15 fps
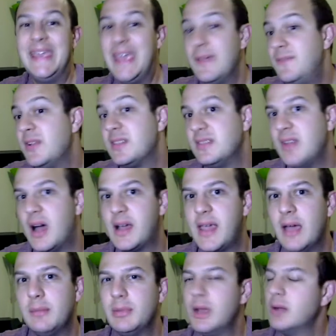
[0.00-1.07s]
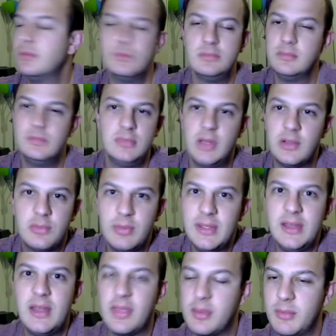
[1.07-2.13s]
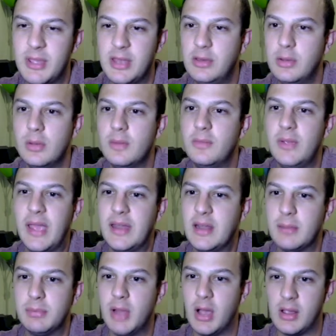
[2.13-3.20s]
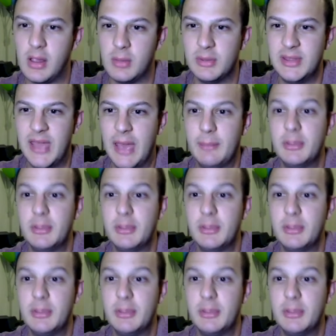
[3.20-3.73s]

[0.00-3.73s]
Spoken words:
If it's Knockout Blow, there's really nothing we can do if we end up blocking with that.